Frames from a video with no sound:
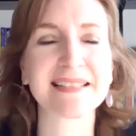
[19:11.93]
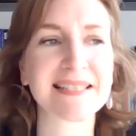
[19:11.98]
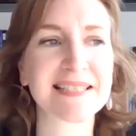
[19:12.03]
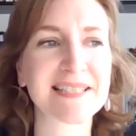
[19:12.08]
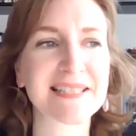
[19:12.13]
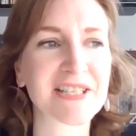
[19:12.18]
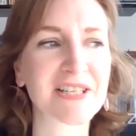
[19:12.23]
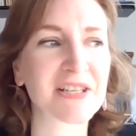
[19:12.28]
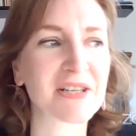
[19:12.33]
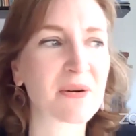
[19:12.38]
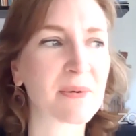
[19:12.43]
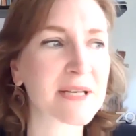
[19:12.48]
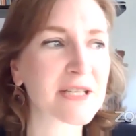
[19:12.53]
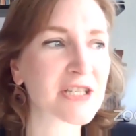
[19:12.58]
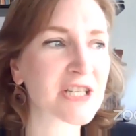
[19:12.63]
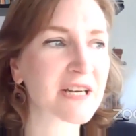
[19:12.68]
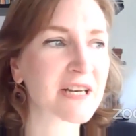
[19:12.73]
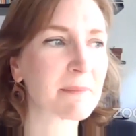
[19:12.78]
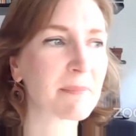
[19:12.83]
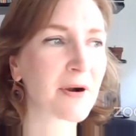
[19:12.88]
Such a good
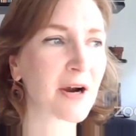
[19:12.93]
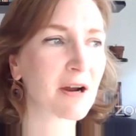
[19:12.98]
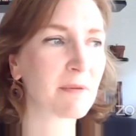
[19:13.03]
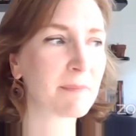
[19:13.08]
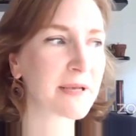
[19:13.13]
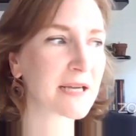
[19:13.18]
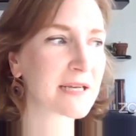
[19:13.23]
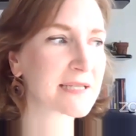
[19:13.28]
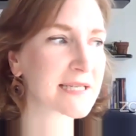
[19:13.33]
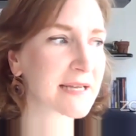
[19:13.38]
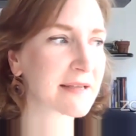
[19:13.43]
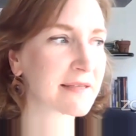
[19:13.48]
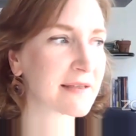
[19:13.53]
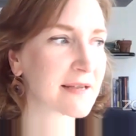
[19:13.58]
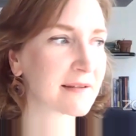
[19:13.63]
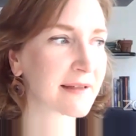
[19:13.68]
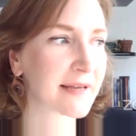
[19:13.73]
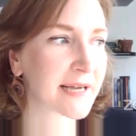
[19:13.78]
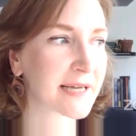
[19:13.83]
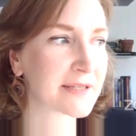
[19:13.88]
question, in part because I
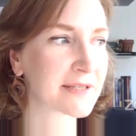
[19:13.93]
think like